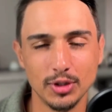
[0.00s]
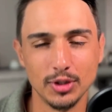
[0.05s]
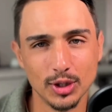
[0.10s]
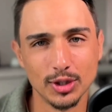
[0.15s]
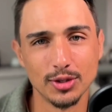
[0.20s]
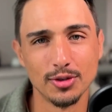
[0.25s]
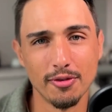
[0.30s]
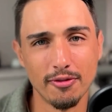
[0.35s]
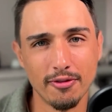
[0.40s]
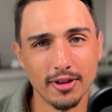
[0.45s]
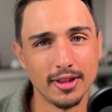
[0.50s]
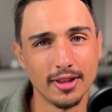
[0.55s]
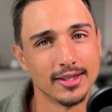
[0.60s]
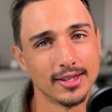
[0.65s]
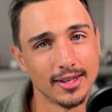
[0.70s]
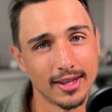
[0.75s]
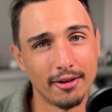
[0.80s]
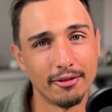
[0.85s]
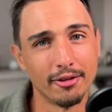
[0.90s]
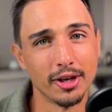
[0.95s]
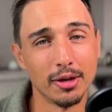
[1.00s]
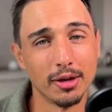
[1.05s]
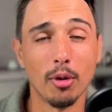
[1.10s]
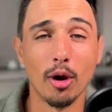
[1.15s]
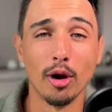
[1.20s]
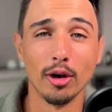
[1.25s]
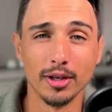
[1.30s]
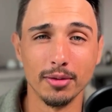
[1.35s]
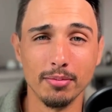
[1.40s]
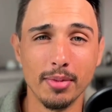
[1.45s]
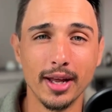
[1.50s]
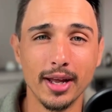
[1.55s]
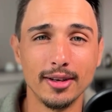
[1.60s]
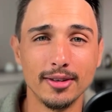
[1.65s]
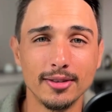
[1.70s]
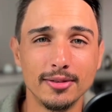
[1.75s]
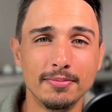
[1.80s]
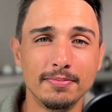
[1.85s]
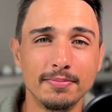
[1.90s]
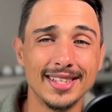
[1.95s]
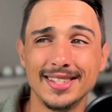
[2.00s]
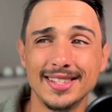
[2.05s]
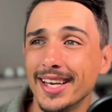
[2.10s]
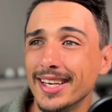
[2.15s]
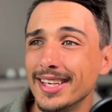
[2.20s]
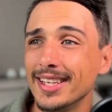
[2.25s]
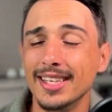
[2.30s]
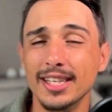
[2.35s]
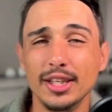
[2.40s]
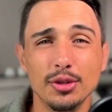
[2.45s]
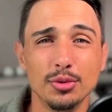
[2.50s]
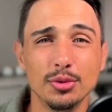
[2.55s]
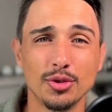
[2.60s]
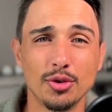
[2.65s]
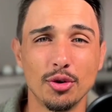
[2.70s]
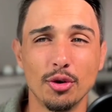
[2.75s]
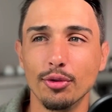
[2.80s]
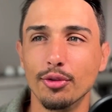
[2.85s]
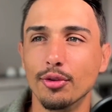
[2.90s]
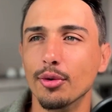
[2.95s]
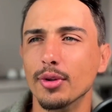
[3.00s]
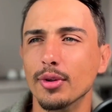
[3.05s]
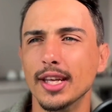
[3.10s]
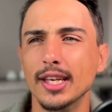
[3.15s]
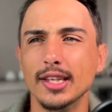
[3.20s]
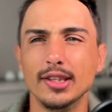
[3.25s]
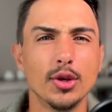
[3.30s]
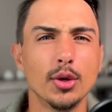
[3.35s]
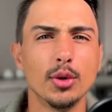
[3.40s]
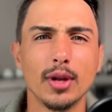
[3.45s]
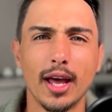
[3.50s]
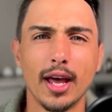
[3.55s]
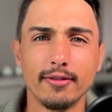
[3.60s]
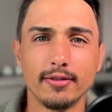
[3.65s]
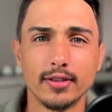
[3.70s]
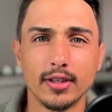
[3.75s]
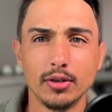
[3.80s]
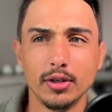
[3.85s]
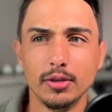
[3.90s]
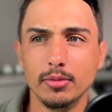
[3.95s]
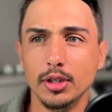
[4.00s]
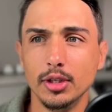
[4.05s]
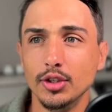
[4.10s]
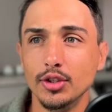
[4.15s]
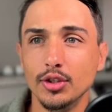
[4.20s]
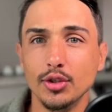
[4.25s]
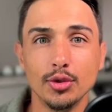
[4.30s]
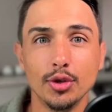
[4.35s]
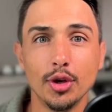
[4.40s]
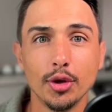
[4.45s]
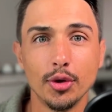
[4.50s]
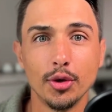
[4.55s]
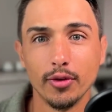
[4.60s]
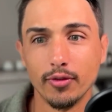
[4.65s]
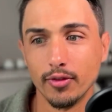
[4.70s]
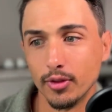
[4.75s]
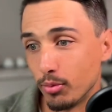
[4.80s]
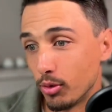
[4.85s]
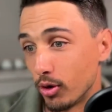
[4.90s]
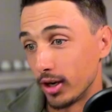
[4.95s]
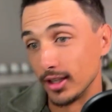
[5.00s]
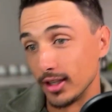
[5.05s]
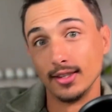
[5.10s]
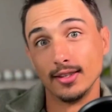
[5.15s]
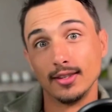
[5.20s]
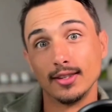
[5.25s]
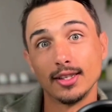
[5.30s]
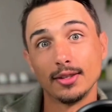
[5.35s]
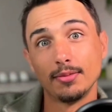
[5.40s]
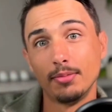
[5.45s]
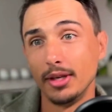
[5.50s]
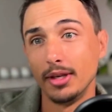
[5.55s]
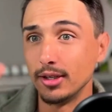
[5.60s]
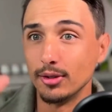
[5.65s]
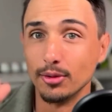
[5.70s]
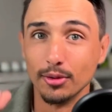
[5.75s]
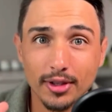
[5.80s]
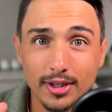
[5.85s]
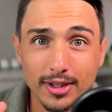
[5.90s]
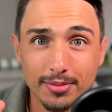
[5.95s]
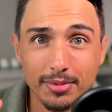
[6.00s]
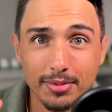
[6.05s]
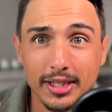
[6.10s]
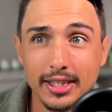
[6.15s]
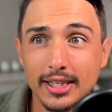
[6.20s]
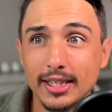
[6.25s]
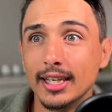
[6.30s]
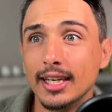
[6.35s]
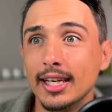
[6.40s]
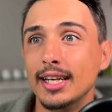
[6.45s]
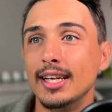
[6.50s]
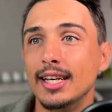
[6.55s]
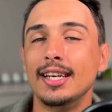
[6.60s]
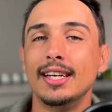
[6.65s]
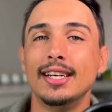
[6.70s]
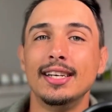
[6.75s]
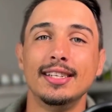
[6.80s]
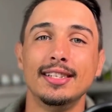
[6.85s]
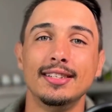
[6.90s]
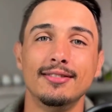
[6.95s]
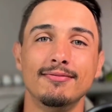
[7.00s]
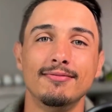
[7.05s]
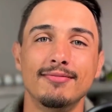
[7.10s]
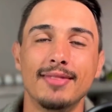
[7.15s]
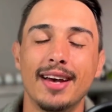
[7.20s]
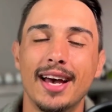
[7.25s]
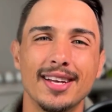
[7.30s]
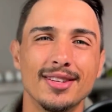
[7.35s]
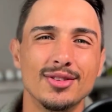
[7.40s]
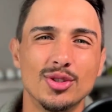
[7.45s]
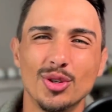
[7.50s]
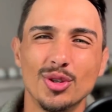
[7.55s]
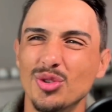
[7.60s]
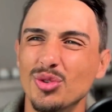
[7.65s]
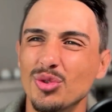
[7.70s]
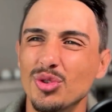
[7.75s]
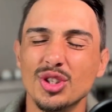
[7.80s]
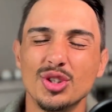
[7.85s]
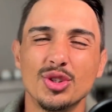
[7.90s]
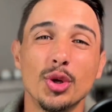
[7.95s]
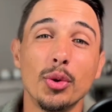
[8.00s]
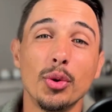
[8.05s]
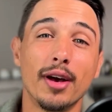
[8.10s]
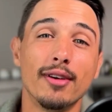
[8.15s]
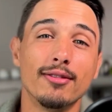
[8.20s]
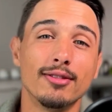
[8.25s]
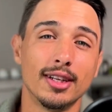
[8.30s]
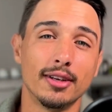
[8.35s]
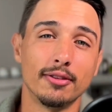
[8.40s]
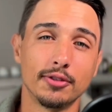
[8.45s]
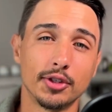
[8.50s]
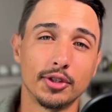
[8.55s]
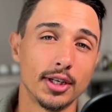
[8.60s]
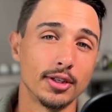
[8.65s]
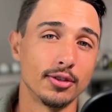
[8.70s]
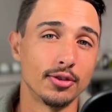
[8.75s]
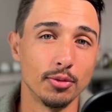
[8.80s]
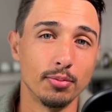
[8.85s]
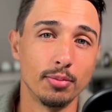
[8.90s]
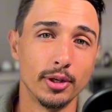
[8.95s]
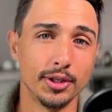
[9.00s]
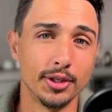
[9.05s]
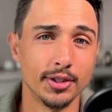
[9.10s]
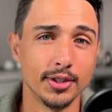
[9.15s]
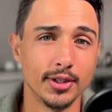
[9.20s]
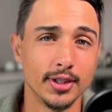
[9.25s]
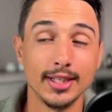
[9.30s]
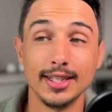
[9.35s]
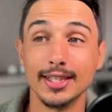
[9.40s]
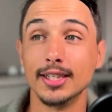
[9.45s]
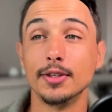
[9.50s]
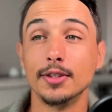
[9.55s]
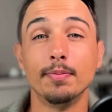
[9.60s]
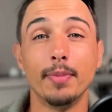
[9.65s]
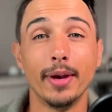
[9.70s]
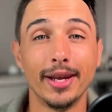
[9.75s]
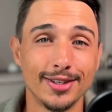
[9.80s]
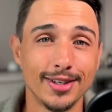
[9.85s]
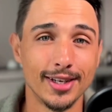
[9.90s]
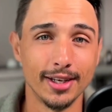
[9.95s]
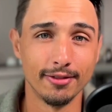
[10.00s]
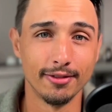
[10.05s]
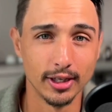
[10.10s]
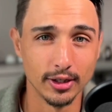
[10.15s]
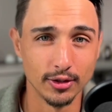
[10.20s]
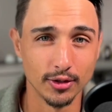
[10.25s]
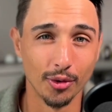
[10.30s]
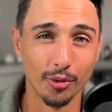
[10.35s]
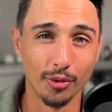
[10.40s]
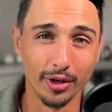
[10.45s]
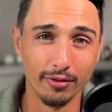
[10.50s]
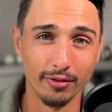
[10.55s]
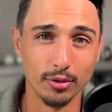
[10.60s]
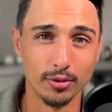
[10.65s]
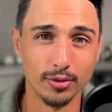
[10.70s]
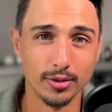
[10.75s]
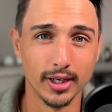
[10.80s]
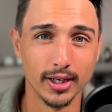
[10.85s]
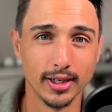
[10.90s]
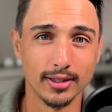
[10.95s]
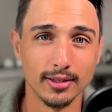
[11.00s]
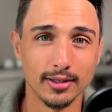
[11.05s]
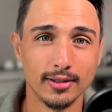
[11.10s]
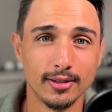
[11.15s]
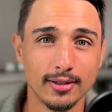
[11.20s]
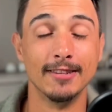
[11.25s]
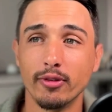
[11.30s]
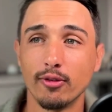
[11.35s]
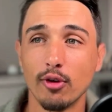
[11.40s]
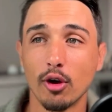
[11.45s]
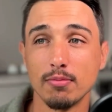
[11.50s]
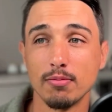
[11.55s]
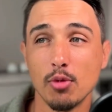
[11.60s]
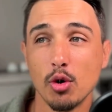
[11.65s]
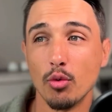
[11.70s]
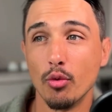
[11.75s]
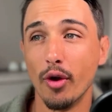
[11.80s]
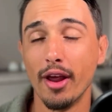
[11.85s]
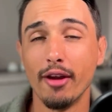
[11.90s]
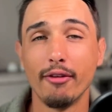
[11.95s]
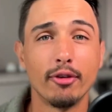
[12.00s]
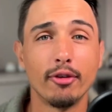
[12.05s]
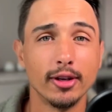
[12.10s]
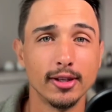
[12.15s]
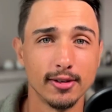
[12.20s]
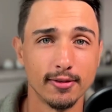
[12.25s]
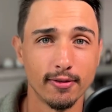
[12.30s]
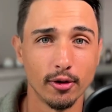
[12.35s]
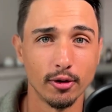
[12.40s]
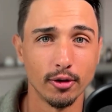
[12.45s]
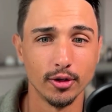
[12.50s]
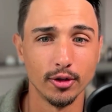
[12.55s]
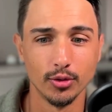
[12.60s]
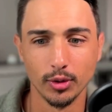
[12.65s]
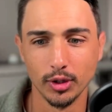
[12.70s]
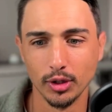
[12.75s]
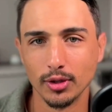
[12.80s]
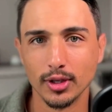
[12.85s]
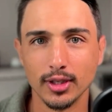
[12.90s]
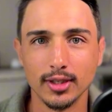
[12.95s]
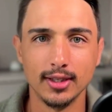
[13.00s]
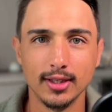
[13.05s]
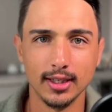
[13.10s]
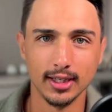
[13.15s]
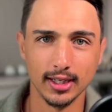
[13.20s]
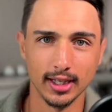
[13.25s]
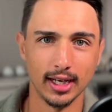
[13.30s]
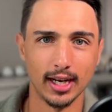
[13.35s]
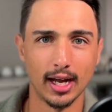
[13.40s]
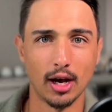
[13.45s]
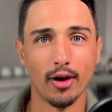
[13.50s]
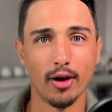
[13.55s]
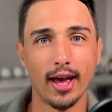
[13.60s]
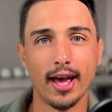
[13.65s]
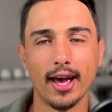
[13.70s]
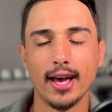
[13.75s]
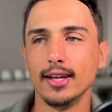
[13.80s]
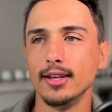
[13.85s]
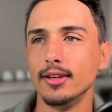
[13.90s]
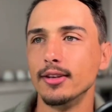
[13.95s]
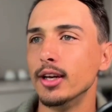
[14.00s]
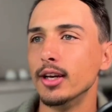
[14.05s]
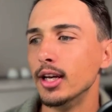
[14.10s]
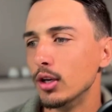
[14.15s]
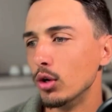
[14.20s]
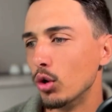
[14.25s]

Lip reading: just to fit the South African market better. And secondly, you scroll through and there's no lifestyle image. You don't know if the product is this big or this big. And so you just don't have enough trust to purchase it, especially if there's no reviews yet. We've got more reference photos where you can see it in our hand,